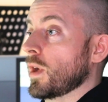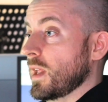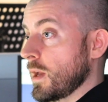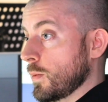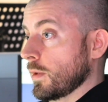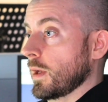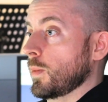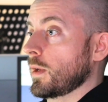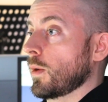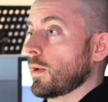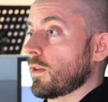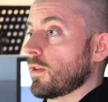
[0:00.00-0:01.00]
But equally,
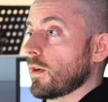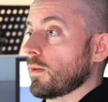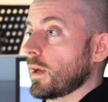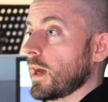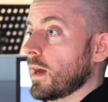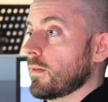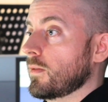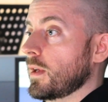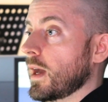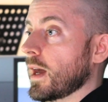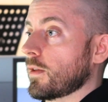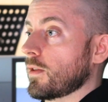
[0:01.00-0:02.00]
we don't necessarily have
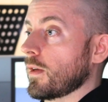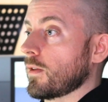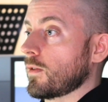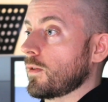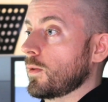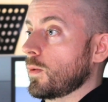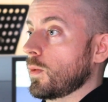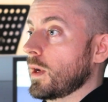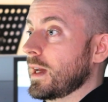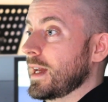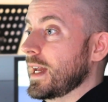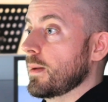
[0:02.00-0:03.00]
the access to
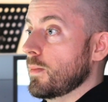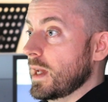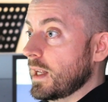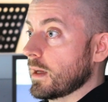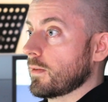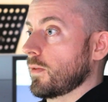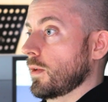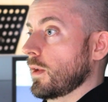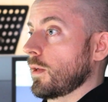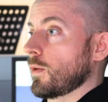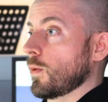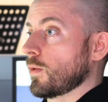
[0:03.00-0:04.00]
immediate
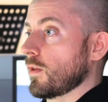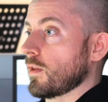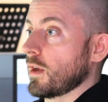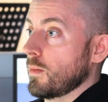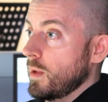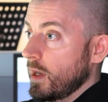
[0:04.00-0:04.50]
funding sources and